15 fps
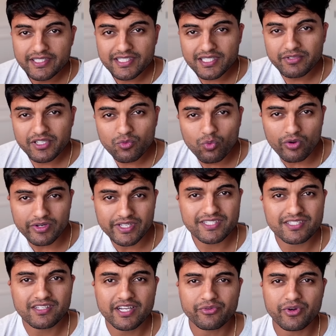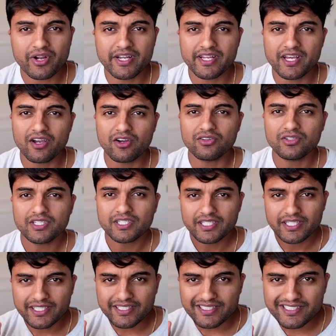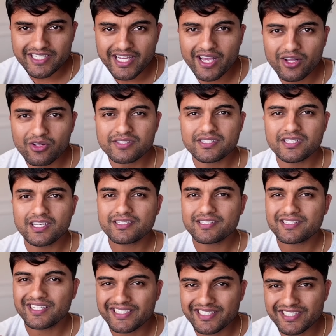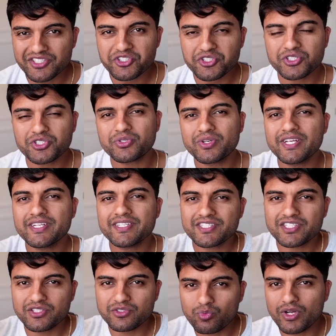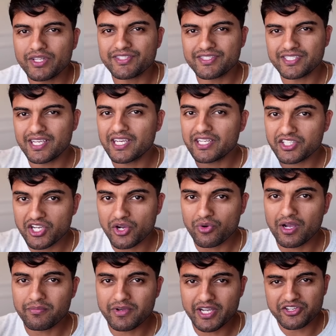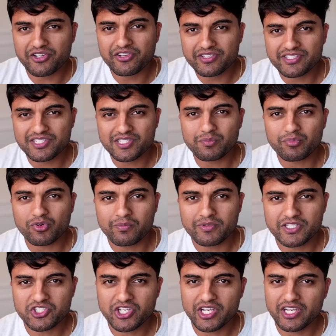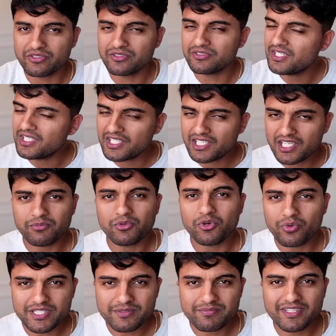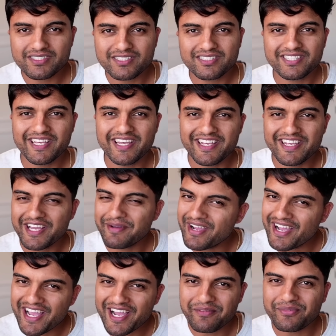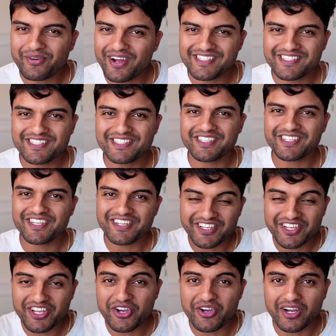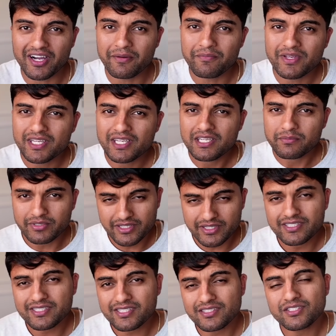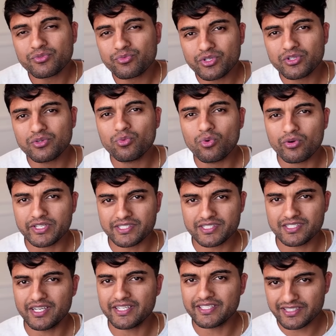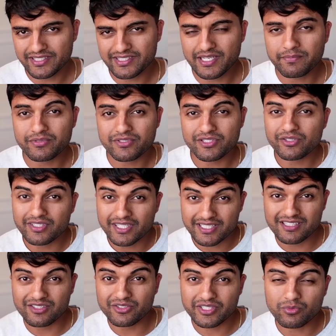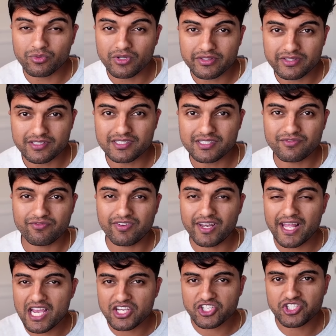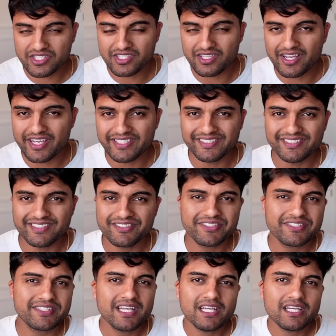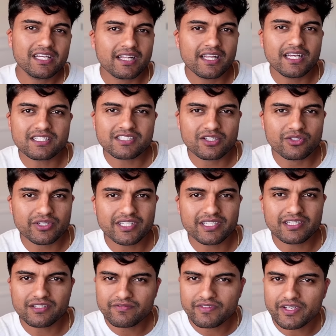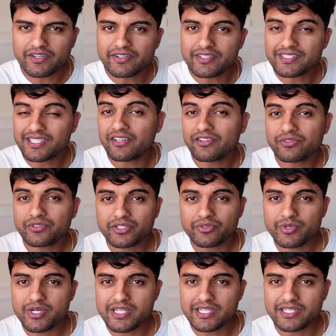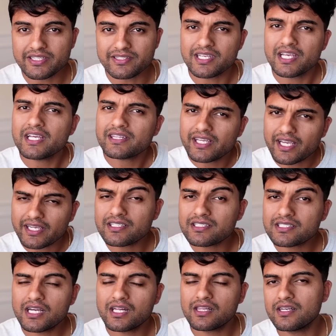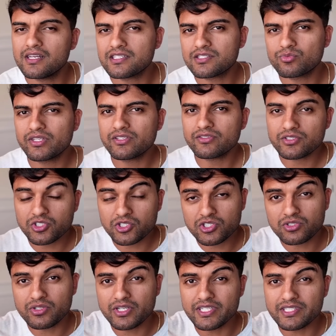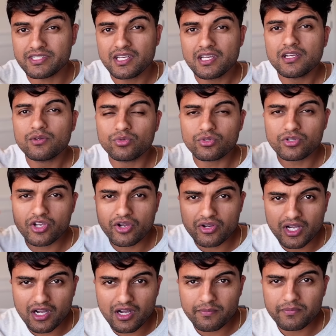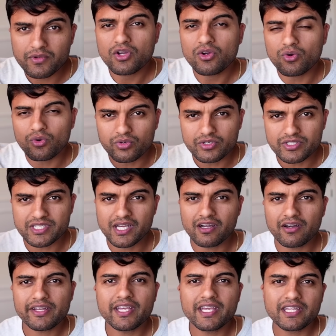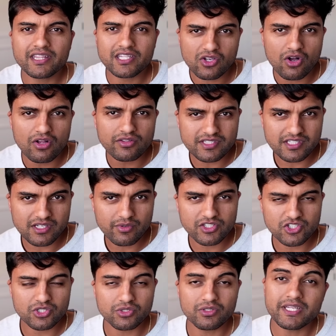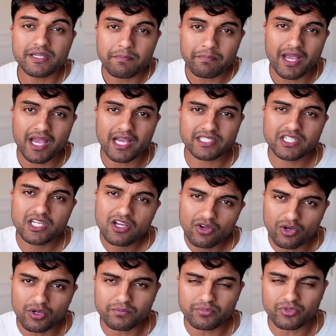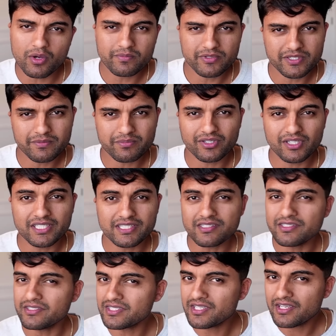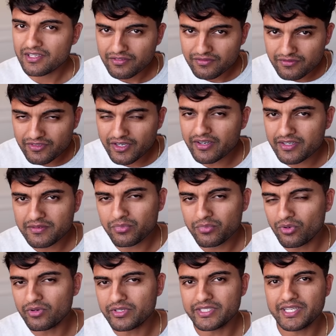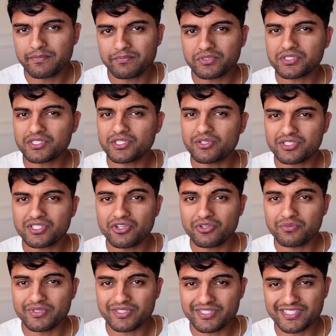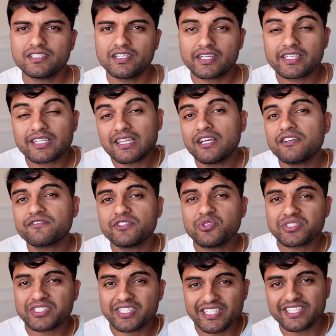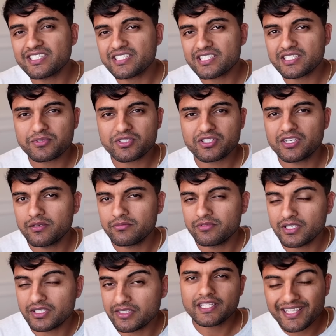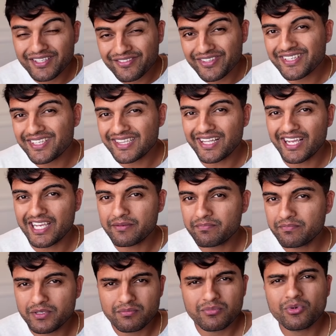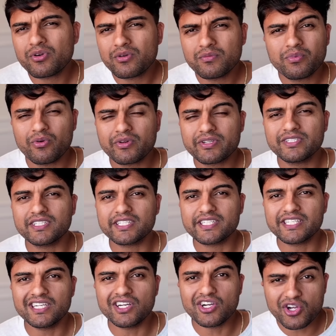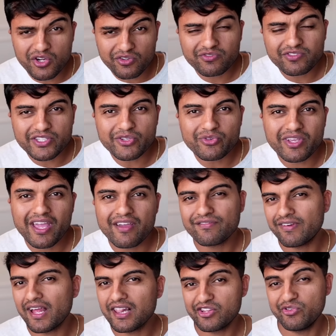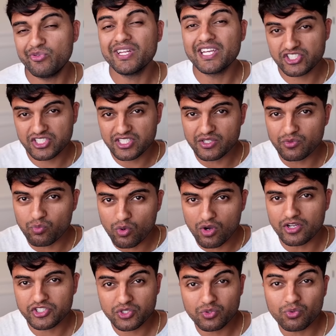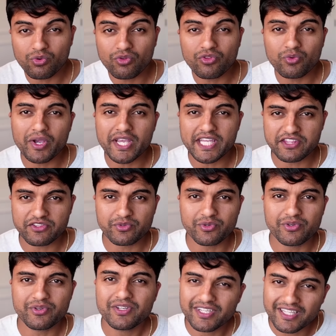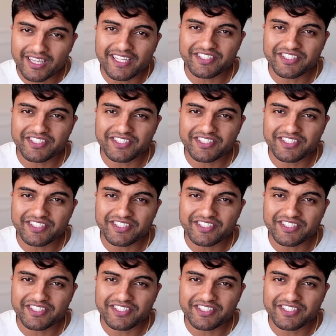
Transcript: a big warning sign right now, and it tells us that interest rates could once again go up. I know this is a property channel. I'm always meant to say about how prices are going to go up, but this is a real warning sign. In this episode, let's look at what this flash sign is. Let's look at the various other ingredients that can tell us whether interest rates will go up or down and the consequential impact on property prices. Very important episode, don't miss it. I'd love for you to hit the subscribe button, give it a like, but more importantly, hopefully you get value and actually watch all the way through. Let's